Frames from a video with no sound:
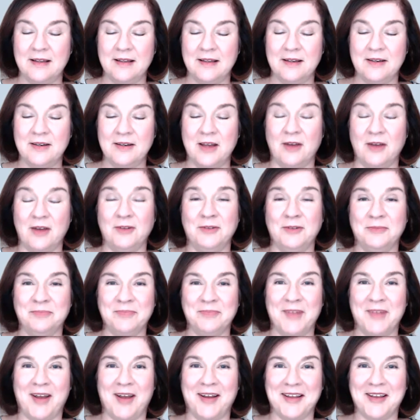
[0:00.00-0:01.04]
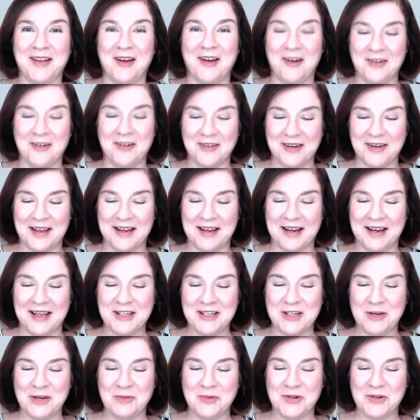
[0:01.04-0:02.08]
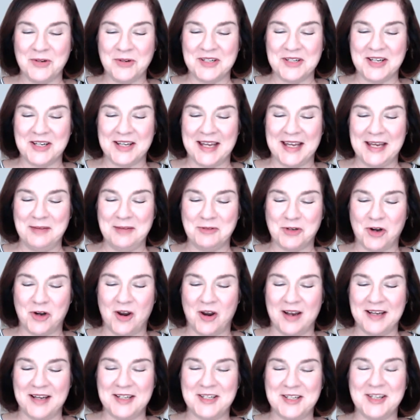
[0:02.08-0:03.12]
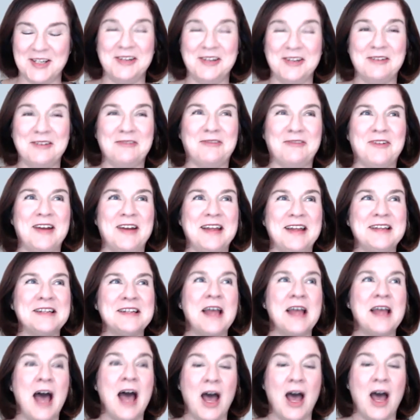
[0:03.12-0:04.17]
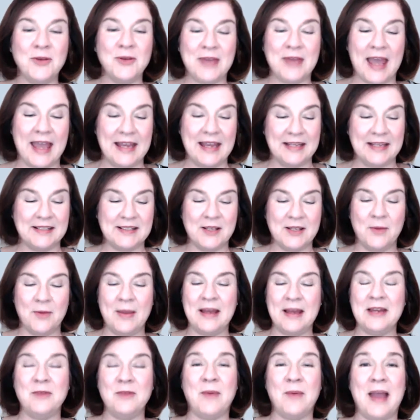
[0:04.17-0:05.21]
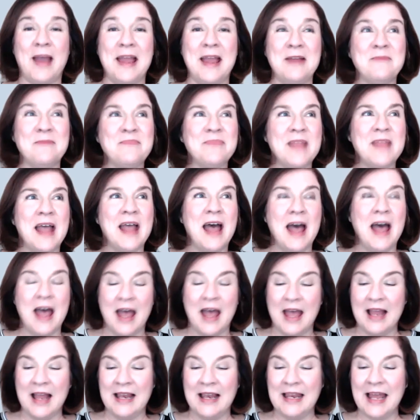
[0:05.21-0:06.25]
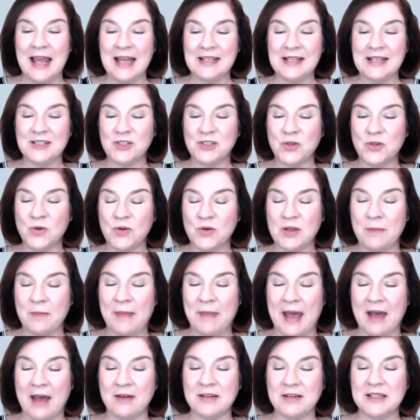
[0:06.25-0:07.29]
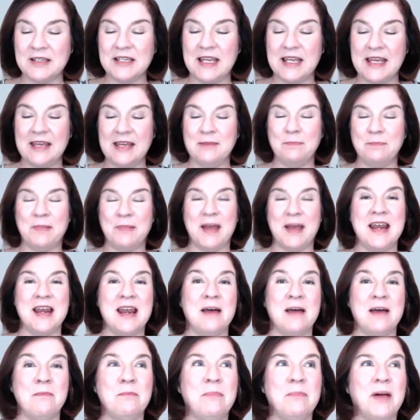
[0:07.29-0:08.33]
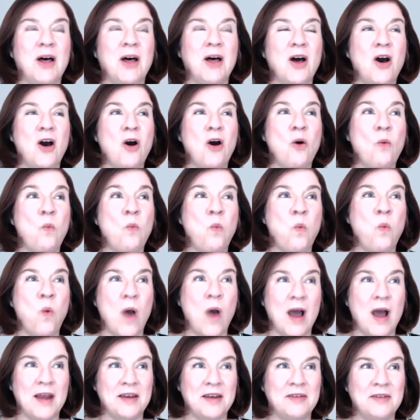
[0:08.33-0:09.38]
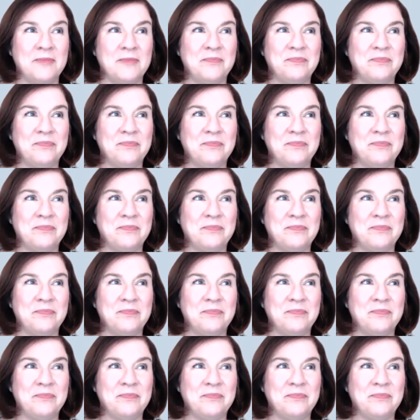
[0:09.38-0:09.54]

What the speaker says: No, I can't, and I don't want to keep trying to look for it. Okay, so anyway, let's talk about tip number 1.